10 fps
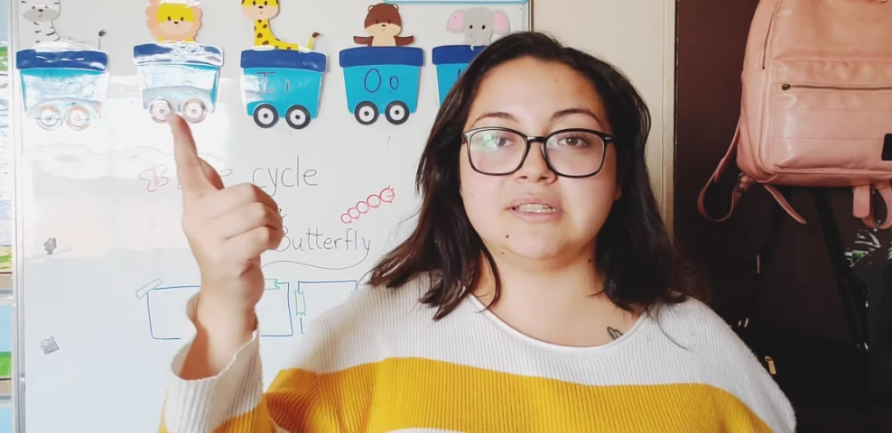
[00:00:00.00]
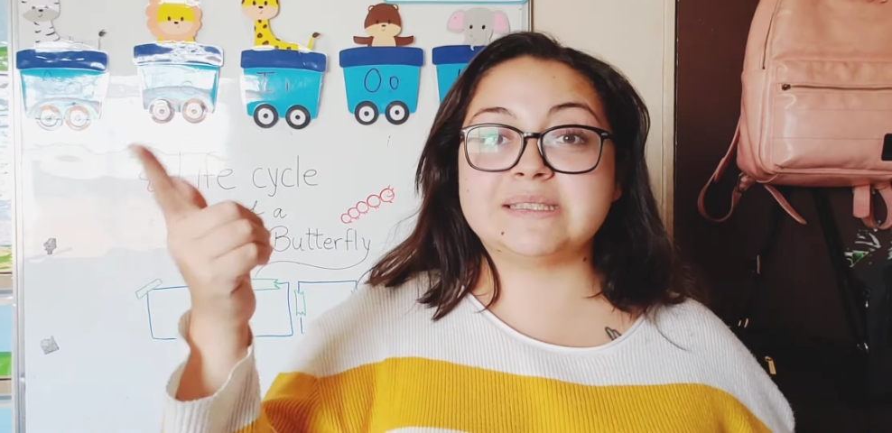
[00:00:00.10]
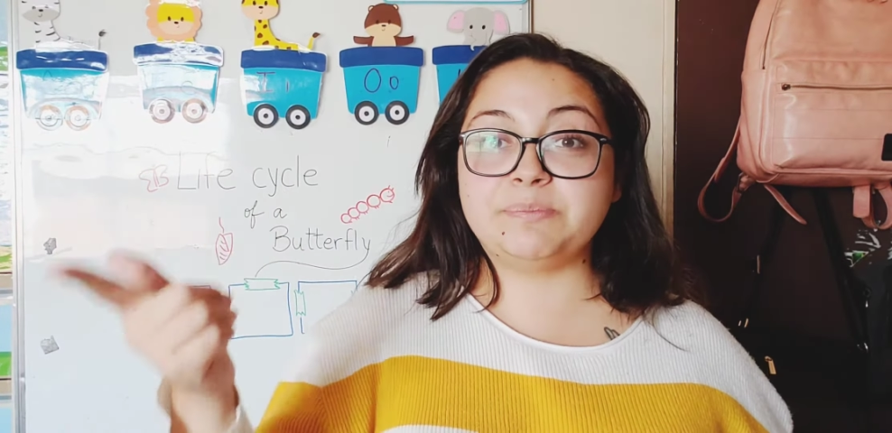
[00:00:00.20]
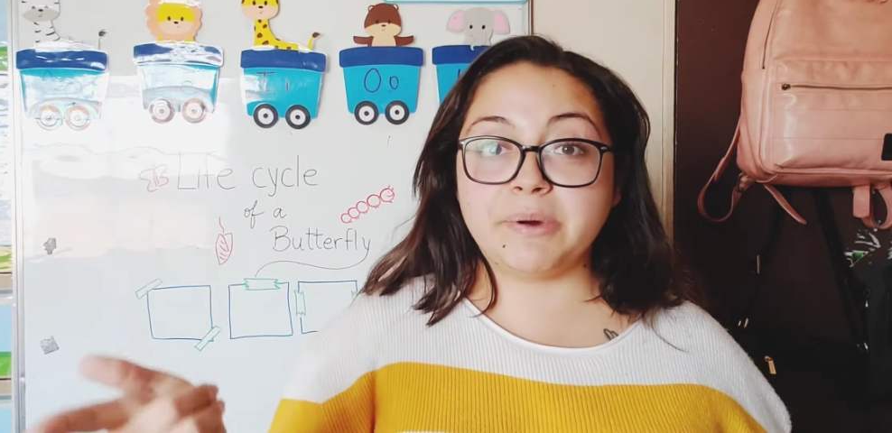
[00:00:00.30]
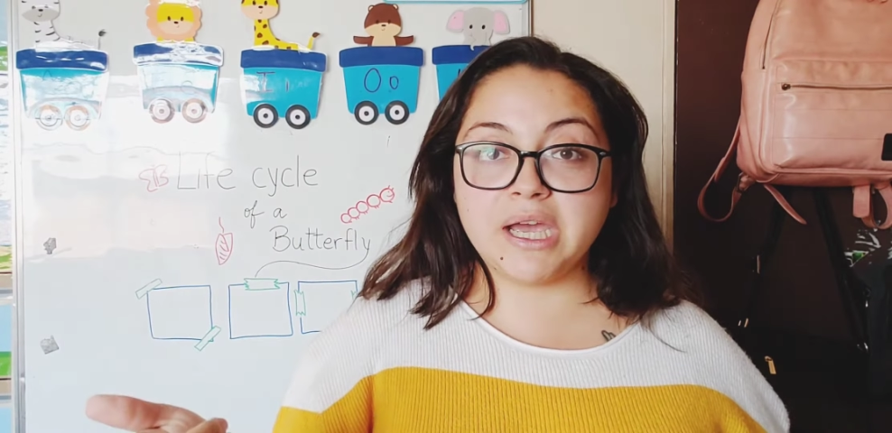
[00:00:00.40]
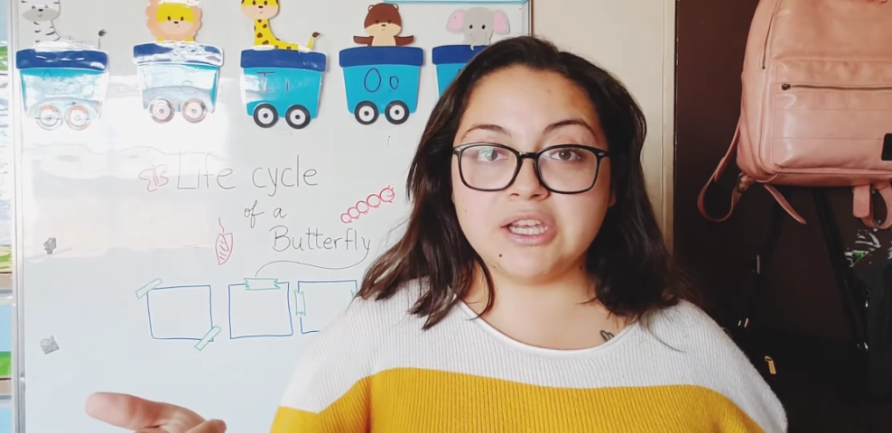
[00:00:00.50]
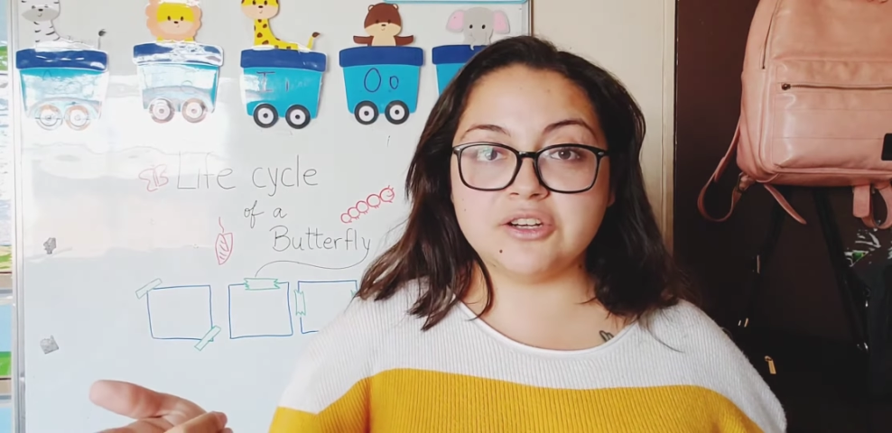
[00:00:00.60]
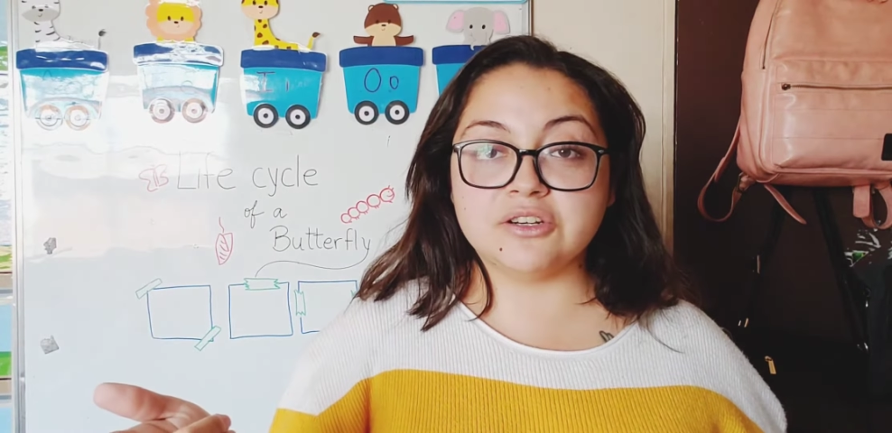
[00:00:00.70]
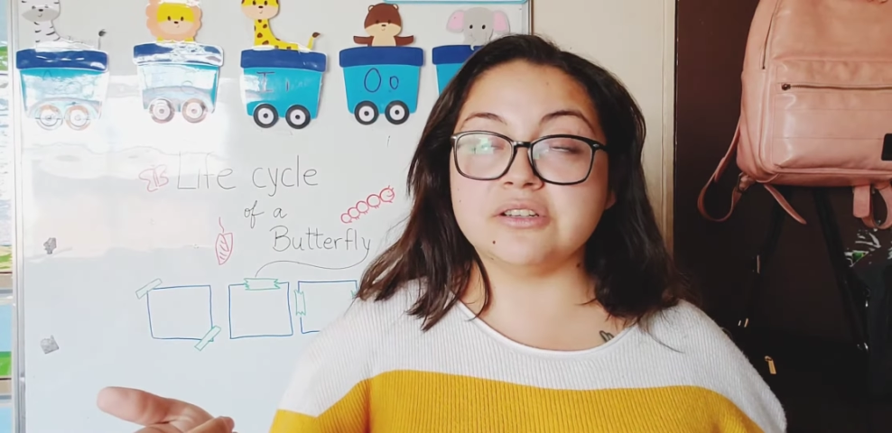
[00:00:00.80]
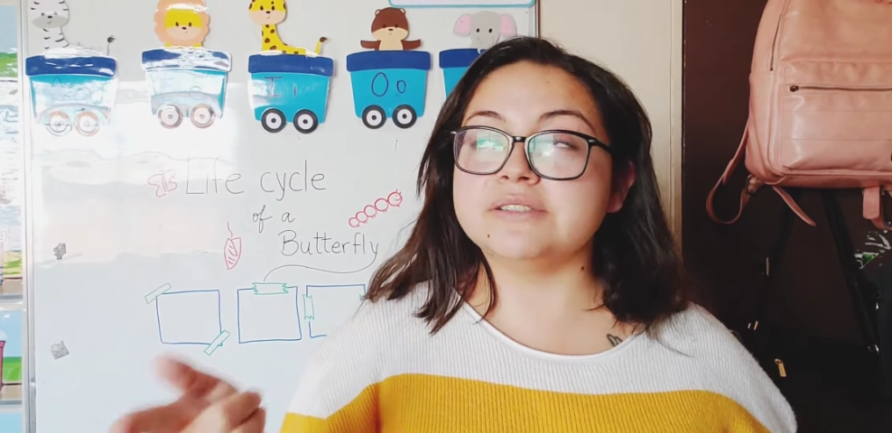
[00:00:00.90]

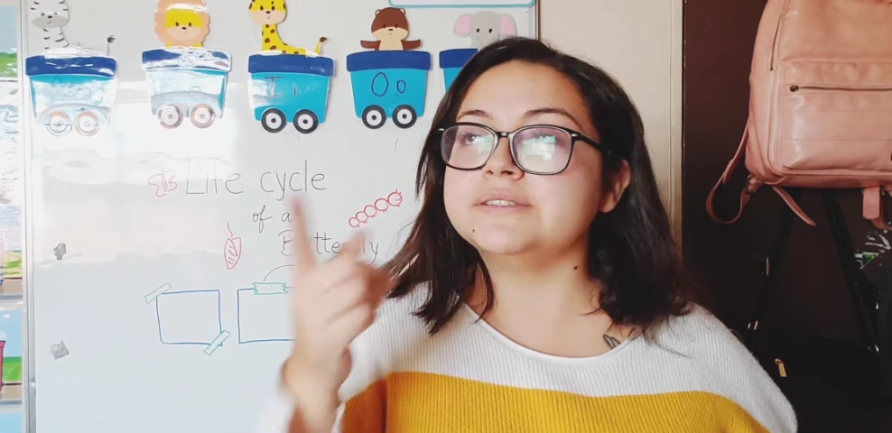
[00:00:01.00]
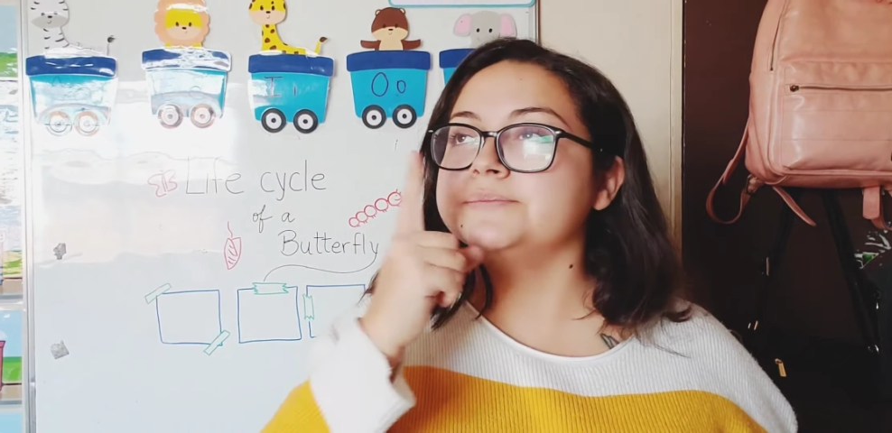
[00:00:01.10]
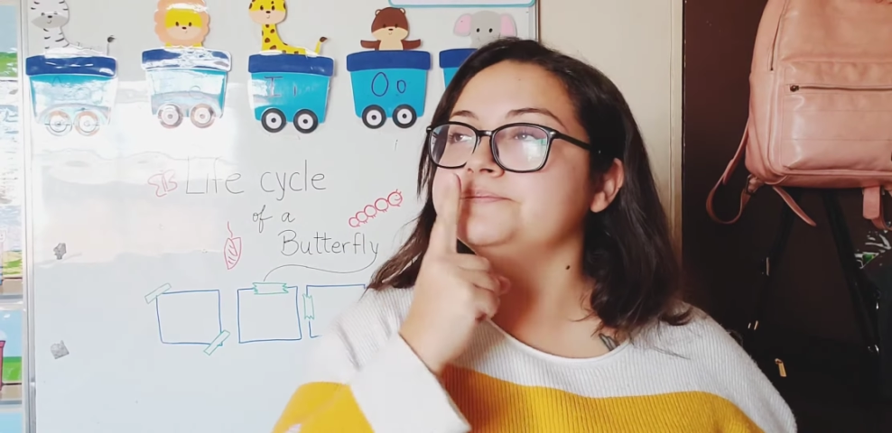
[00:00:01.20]
spiders,